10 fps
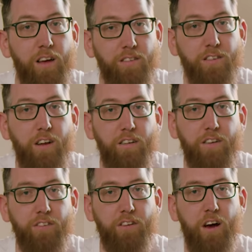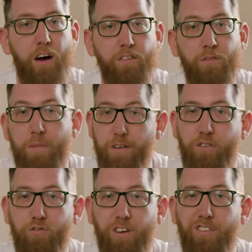sell your decks of cards,
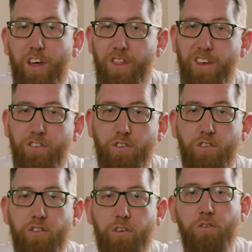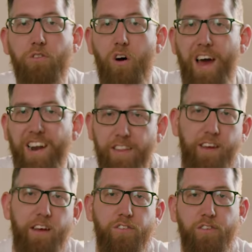magic tricks, and things you don't use, or
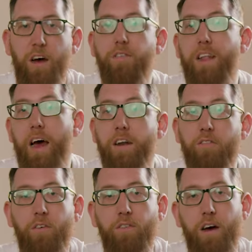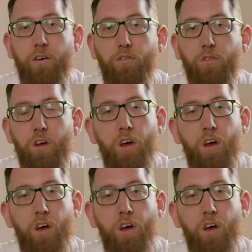anything else you have lying around the house